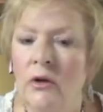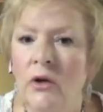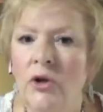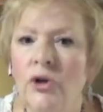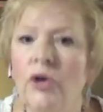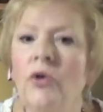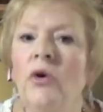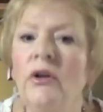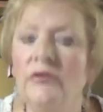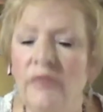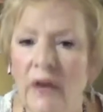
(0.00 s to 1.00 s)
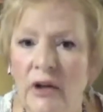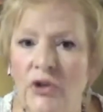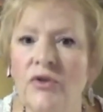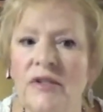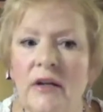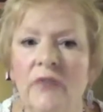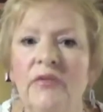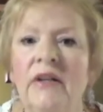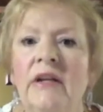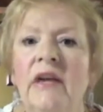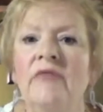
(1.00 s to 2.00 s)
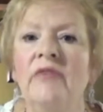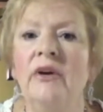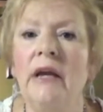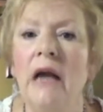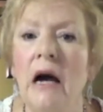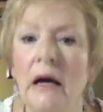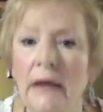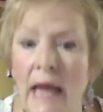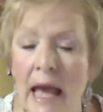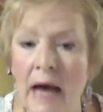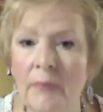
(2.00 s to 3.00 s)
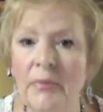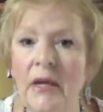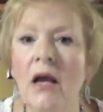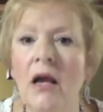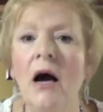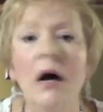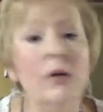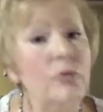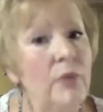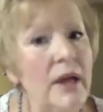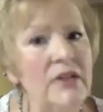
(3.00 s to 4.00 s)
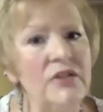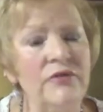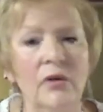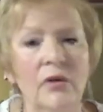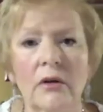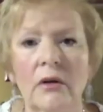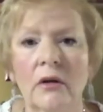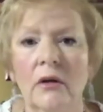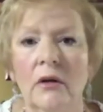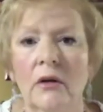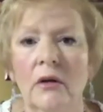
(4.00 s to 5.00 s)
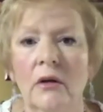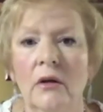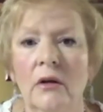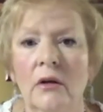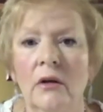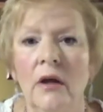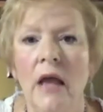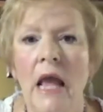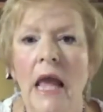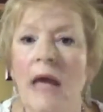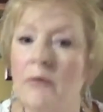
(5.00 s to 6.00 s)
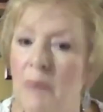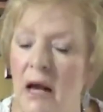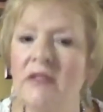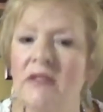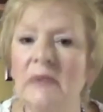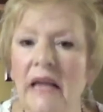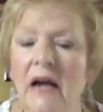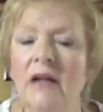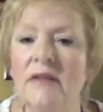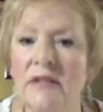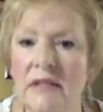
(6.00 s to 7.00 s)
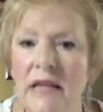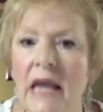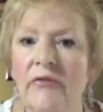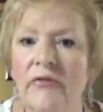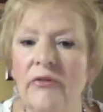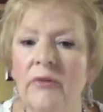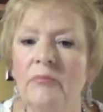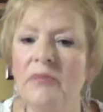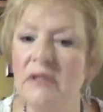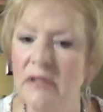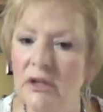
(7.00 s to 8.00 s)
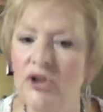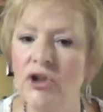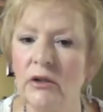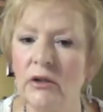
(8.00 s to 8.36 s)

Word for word: you're going to find yourself in a very unhappy, unrestful, and possibly unsafe position.